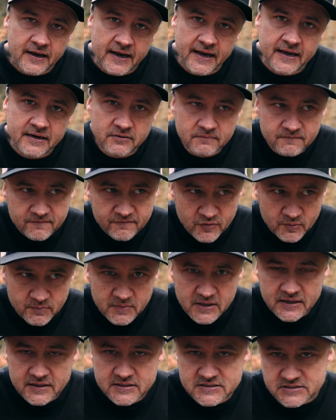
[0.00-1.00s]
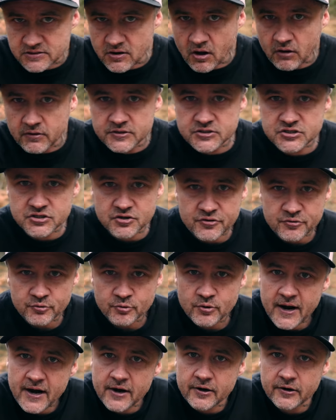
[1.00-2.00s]
And for me, it's knowledge
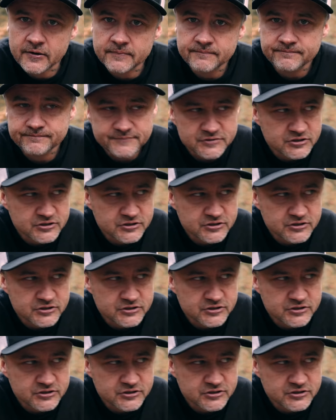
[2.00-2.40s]
through hair.